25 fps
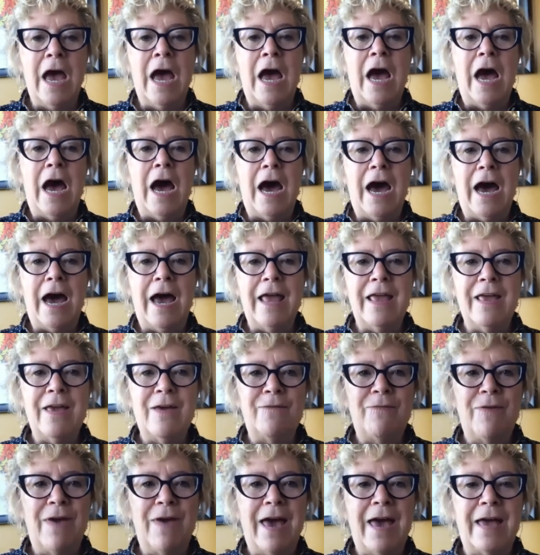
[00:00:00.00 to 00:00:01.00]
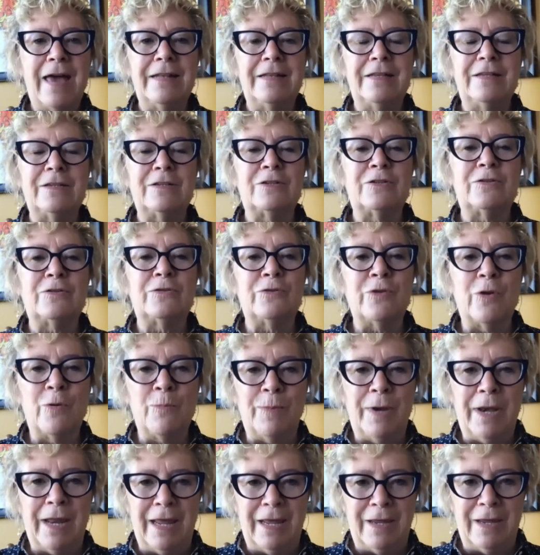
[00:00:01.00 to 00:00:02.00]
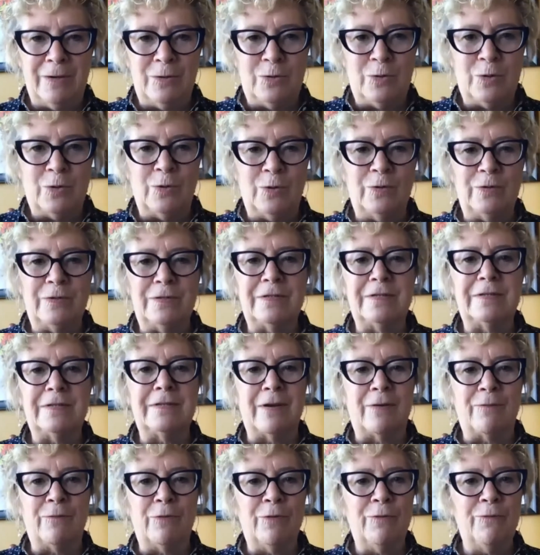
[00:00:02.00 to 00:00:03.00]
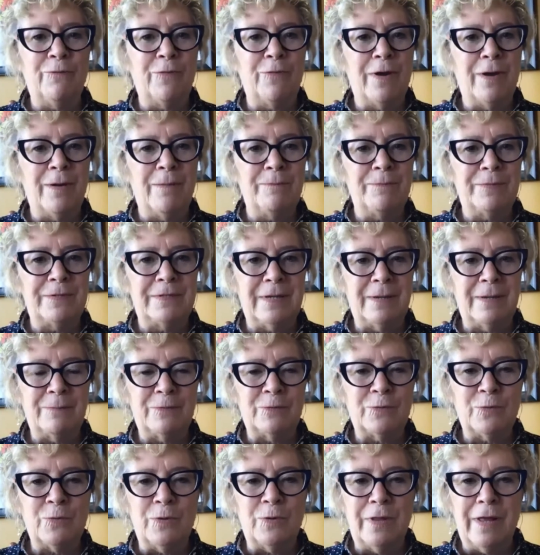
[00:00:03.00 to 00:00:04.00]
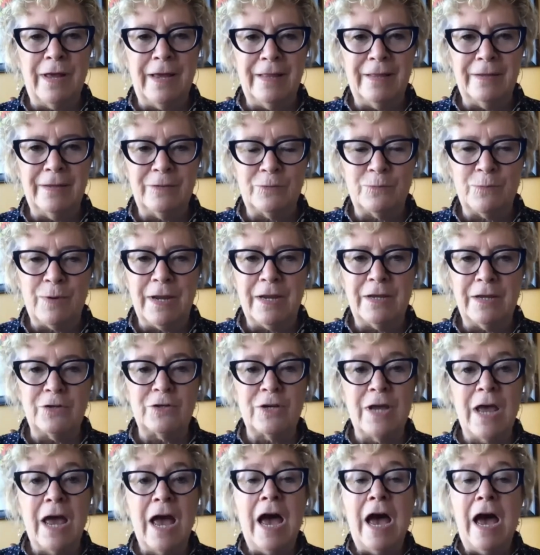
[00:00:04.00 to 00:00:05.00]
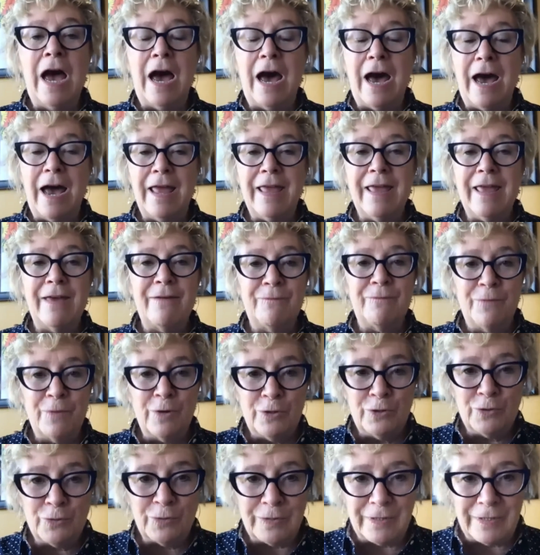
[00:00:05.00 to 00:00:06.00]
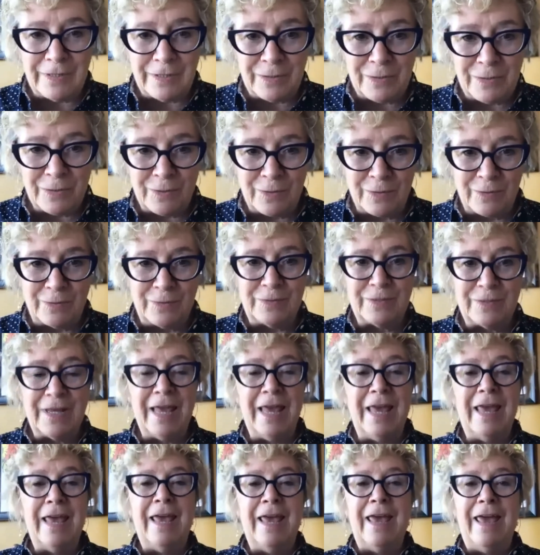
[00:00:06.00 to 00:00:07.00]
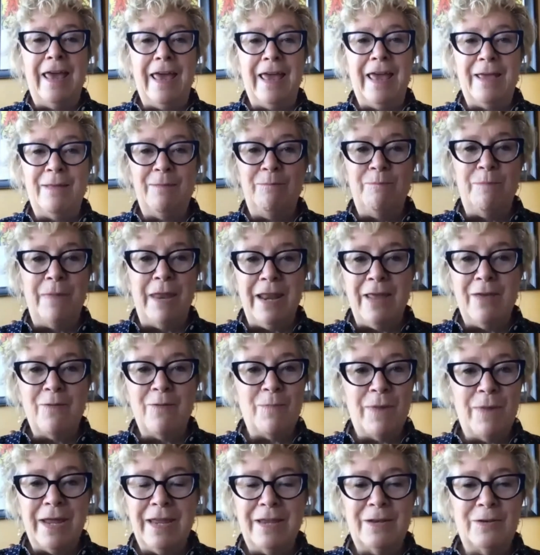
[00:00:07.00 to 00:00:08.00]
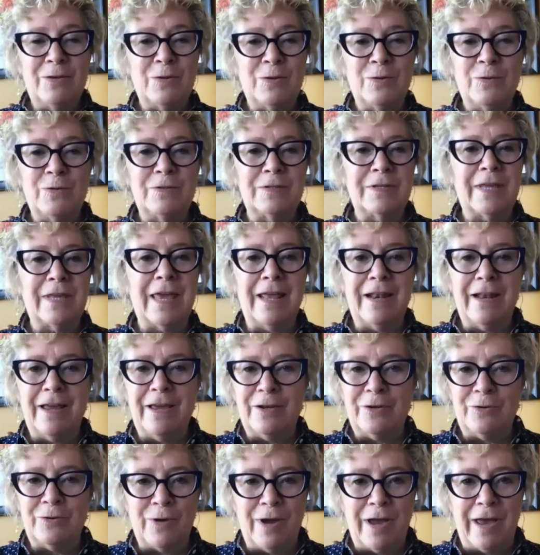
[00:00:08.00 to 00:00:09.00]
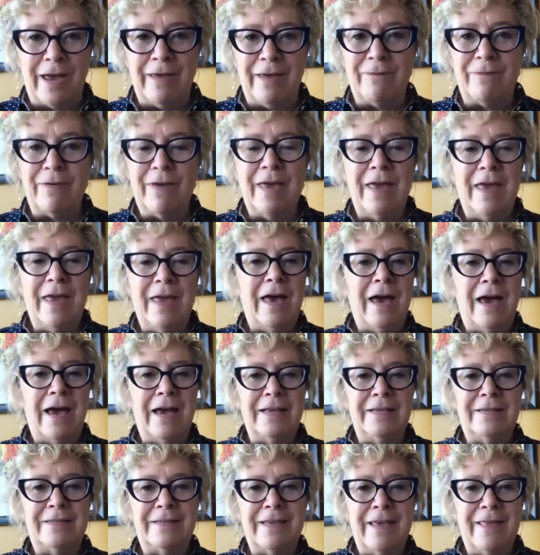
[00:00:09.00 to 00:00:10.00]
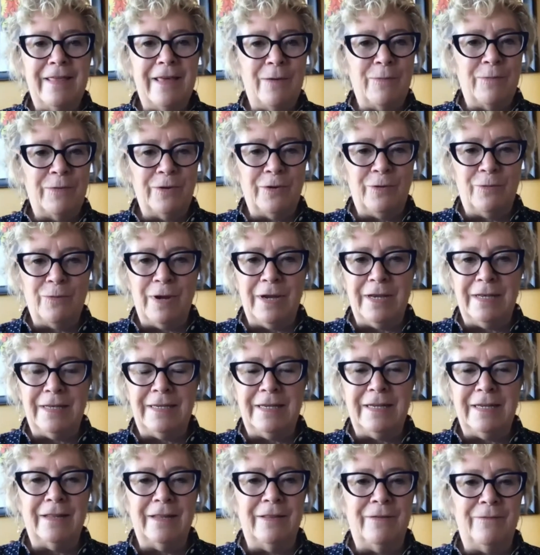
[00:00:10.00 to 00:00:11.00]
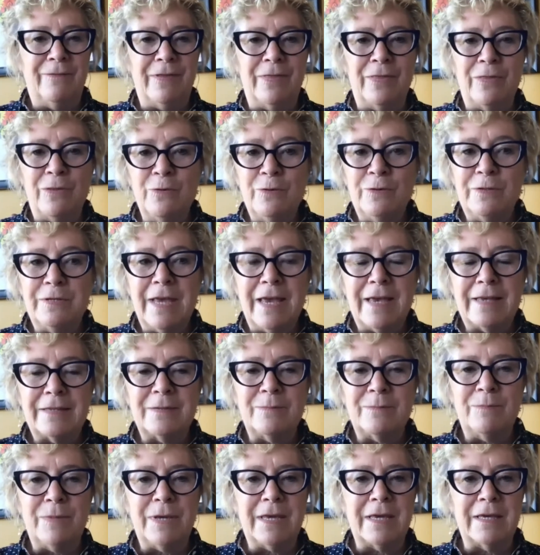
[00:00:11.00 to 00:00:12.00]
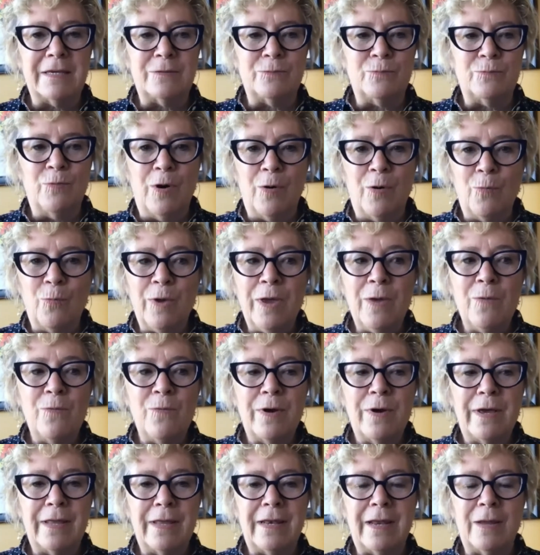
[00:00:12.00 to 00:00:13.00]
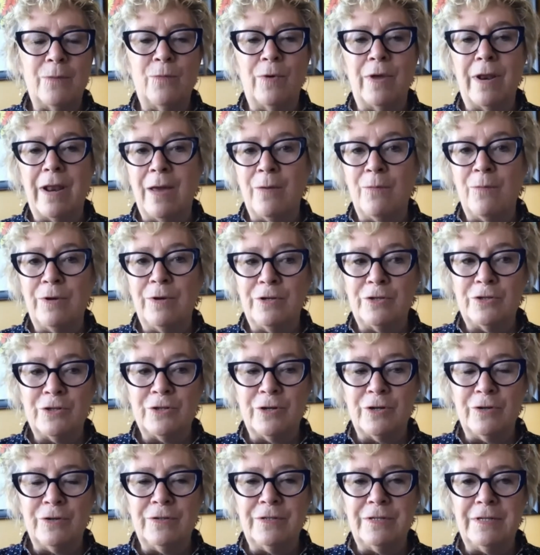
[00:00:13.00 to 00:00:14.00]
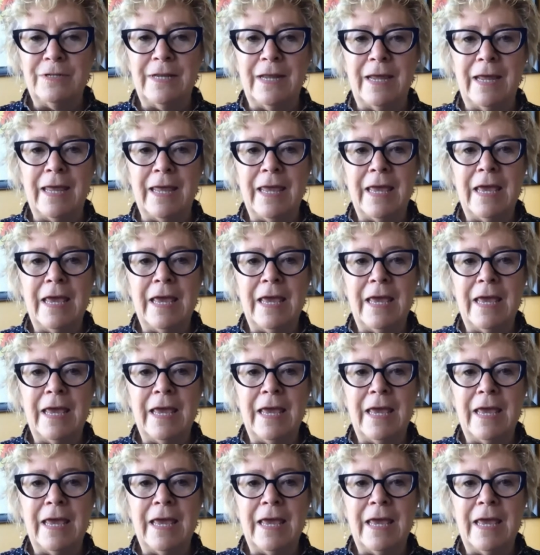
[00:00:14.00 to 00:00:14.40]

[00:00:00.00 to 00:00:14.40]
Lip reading: I have had so many interns, several from STEM School Highlands Ranch. I have virtual interns, and many of my interns cannot drive. I say that with a great deal of enthusiasm because what we want and what I want to show you today